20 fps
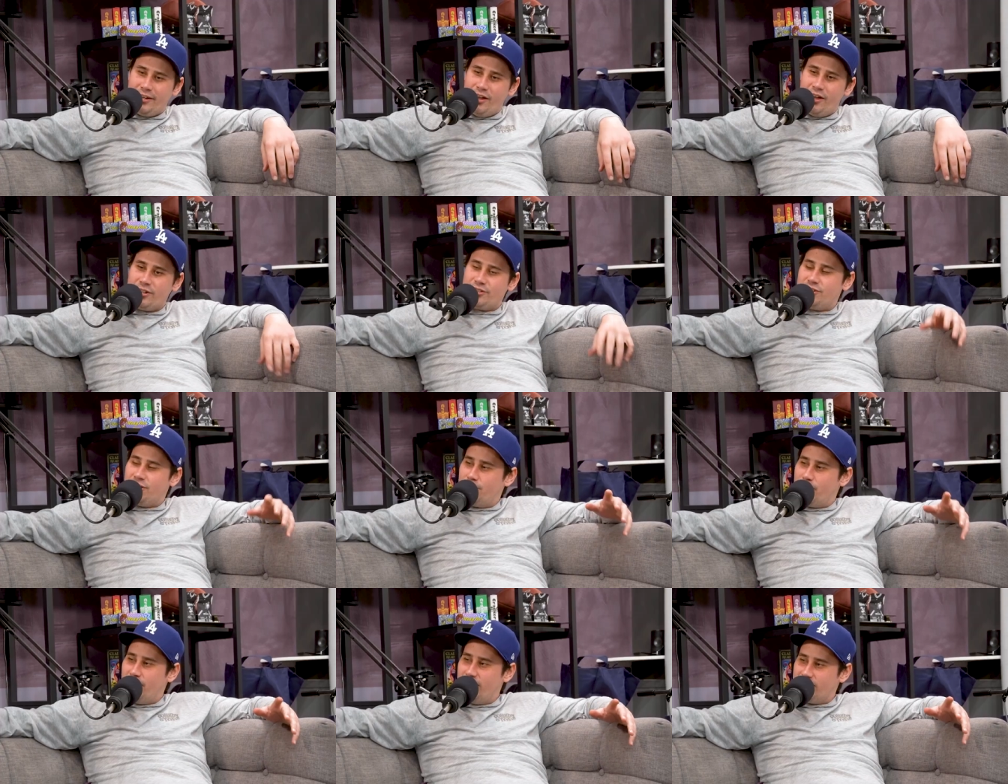
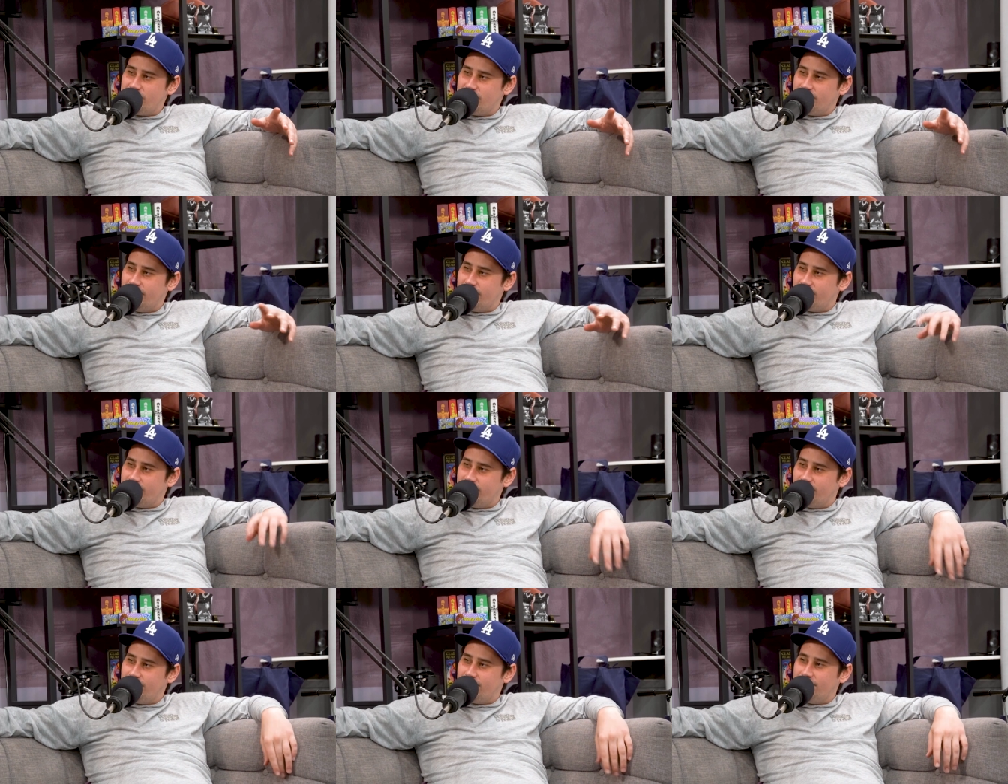auction mask to get
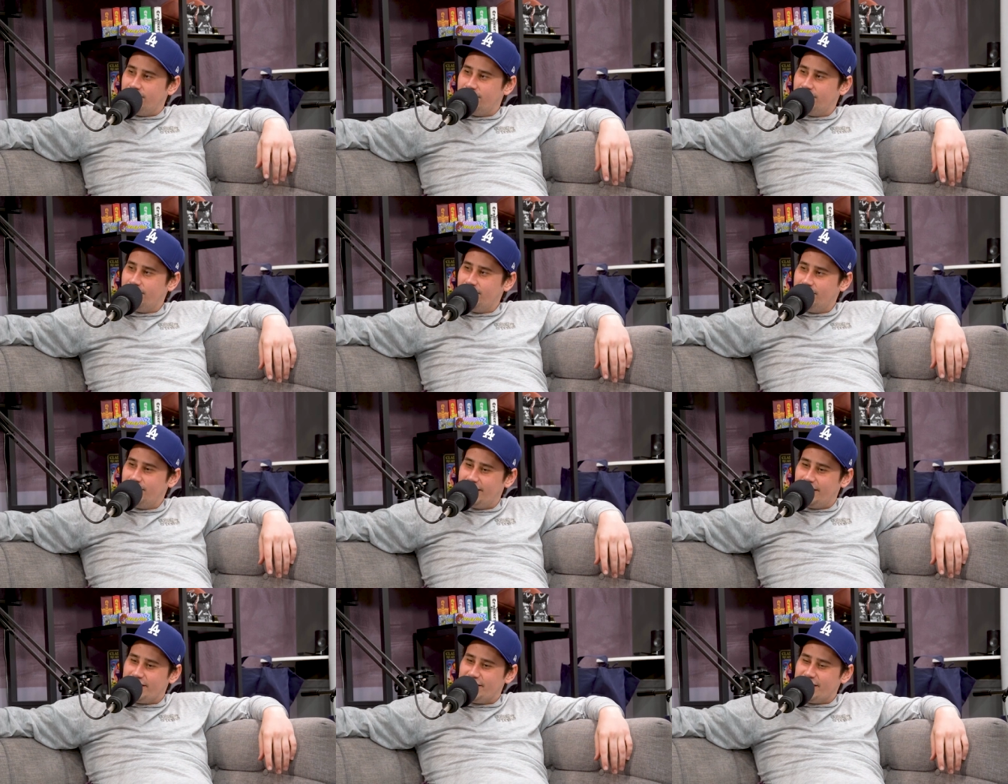to the
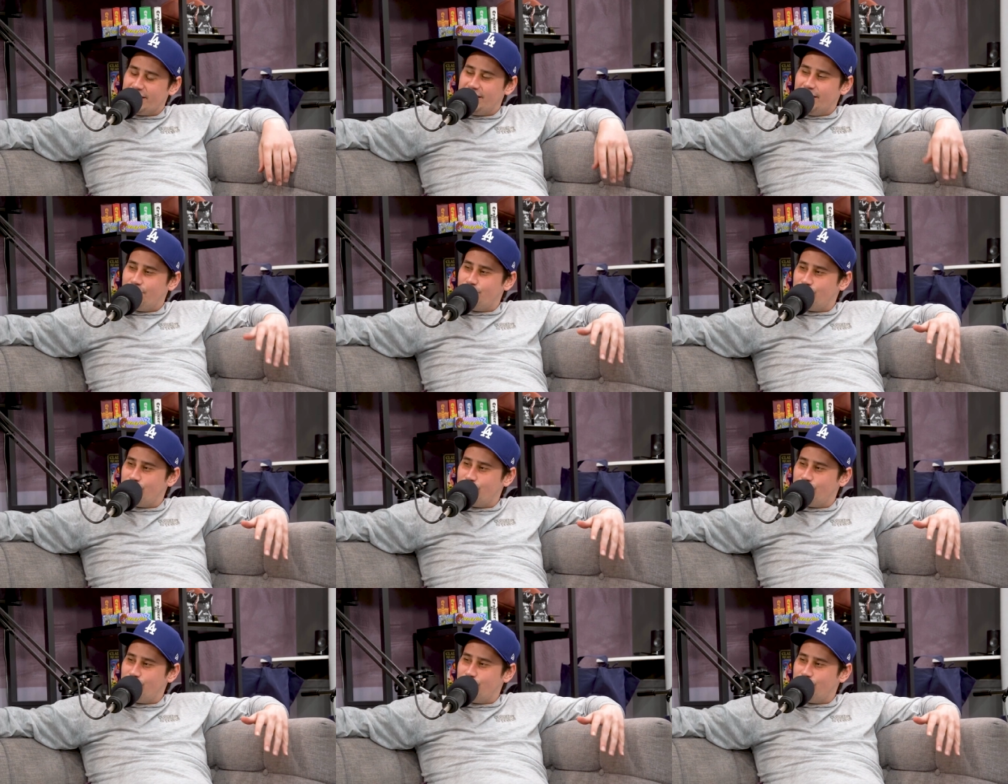like the gift